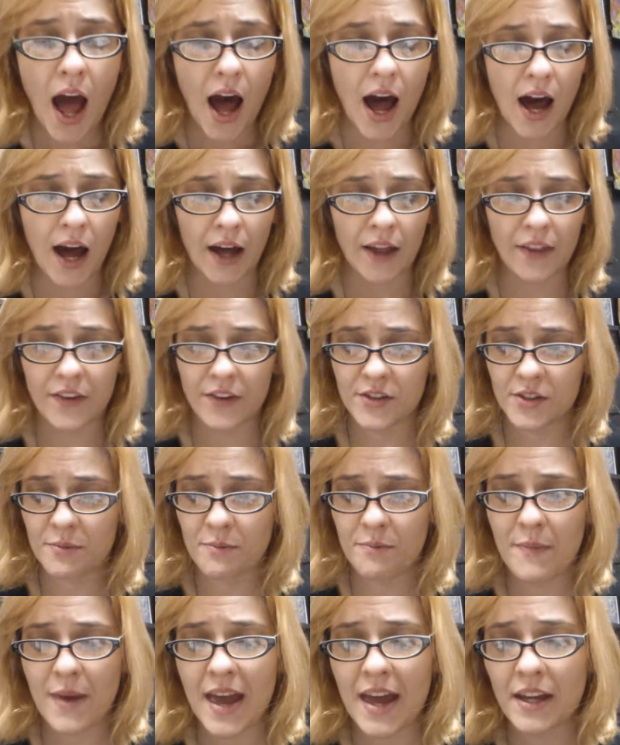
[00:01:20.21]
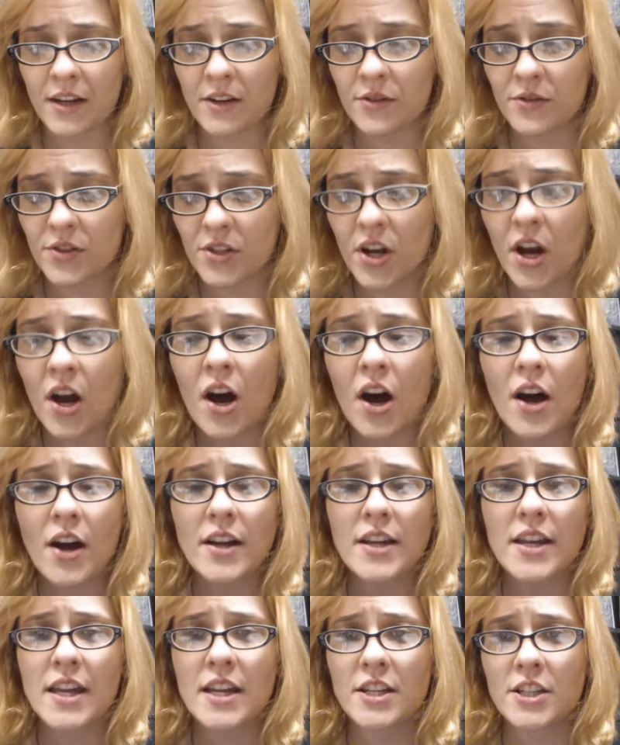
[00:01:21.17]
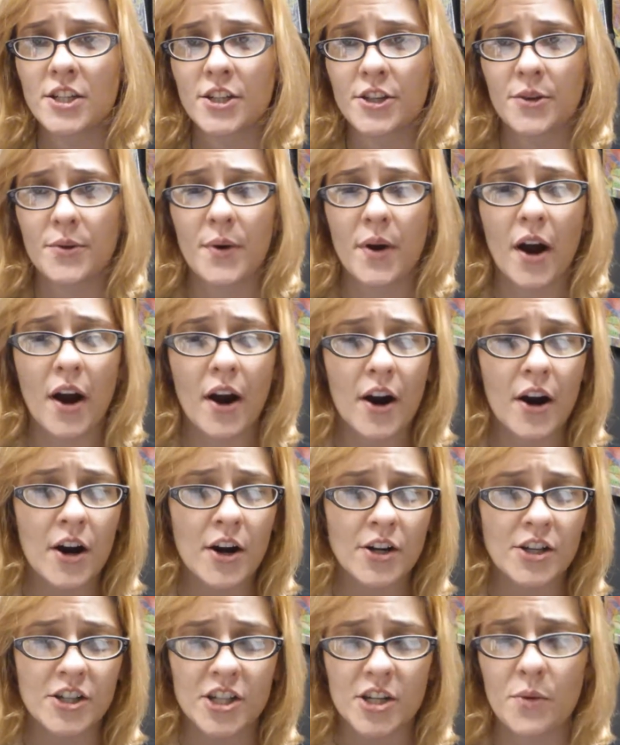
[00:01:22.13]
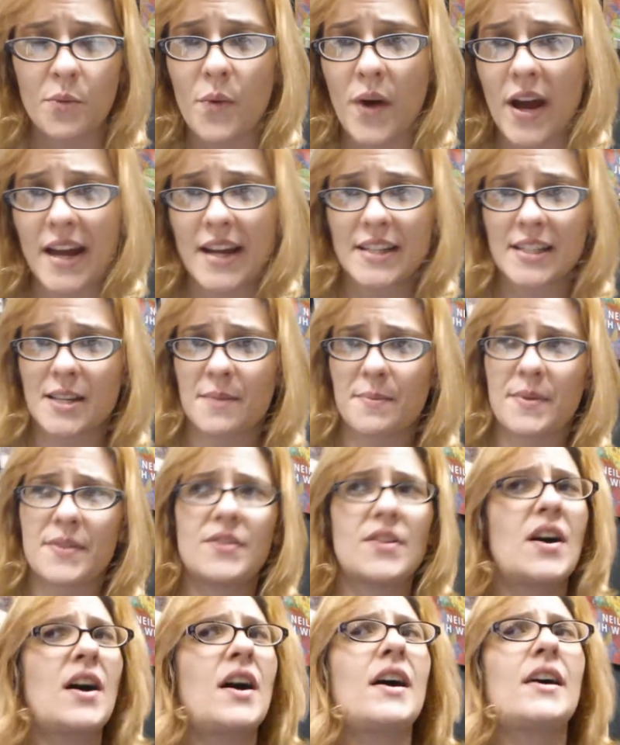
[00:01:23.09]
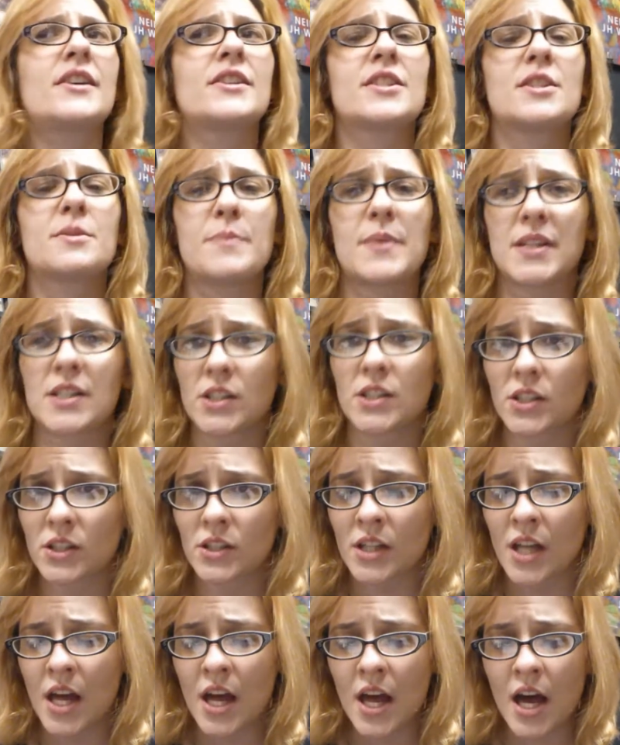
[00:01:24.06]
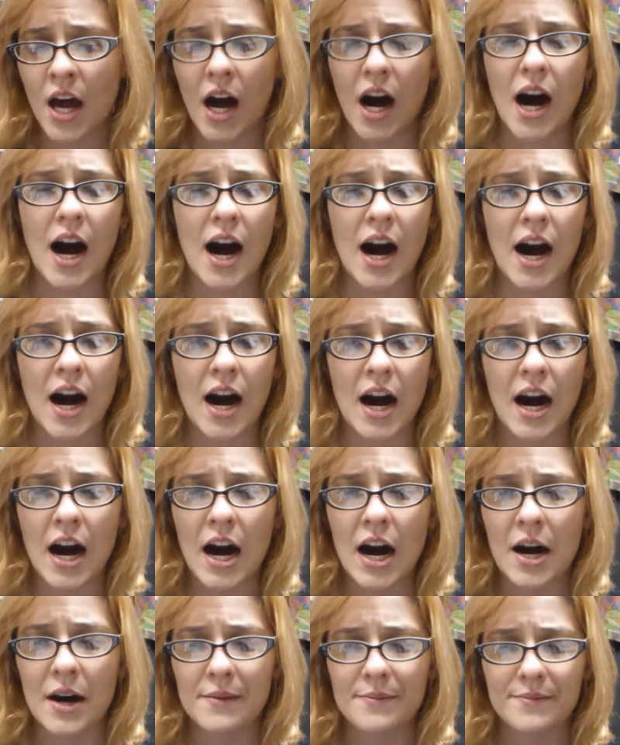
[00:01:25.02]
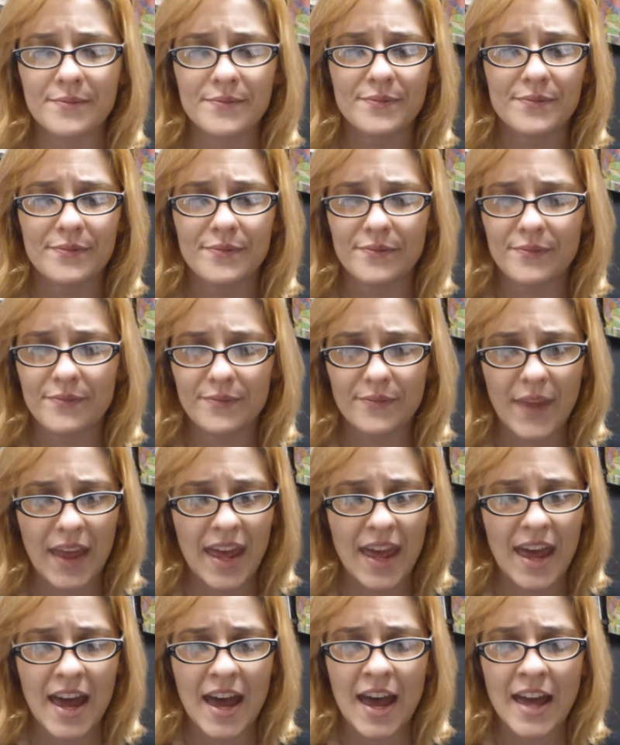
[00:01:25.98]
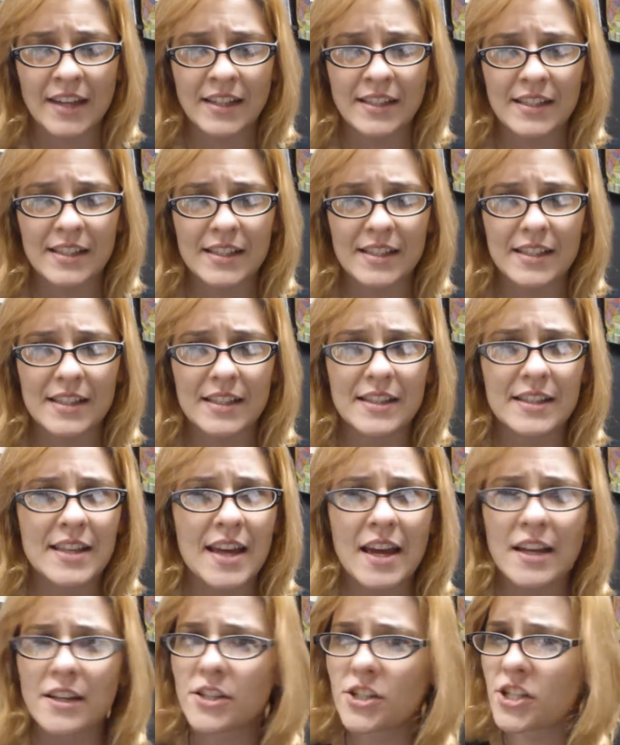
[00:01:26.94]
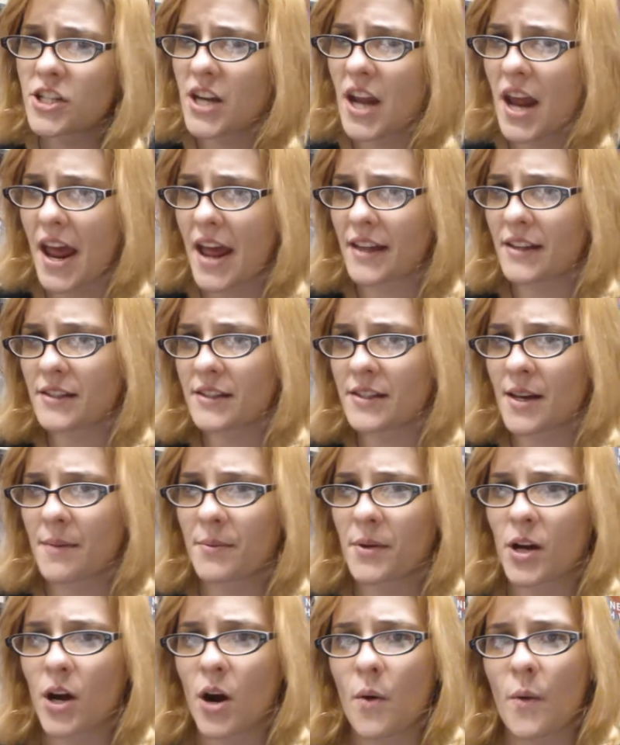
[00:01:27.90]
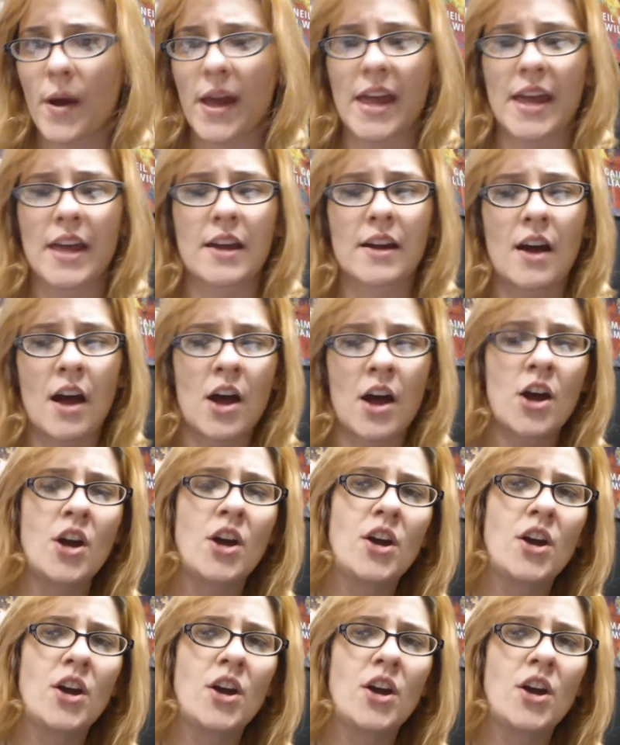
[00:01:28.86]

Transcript: There's a man who's talking to her. She wakes up in the hospital. And then she ends up going